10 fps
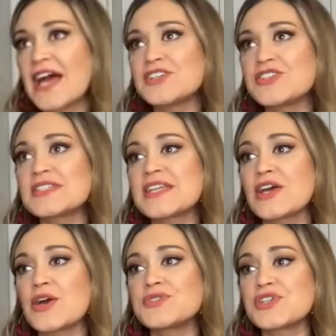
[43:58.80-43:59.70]

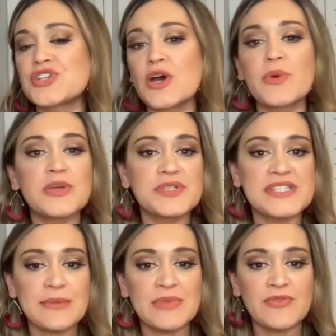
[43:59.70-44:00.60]
it goes to show what you were
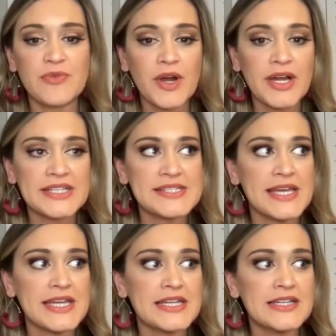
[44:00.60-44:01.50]
saying before. It's
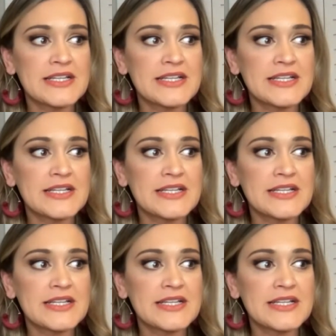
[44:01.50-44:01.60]
like,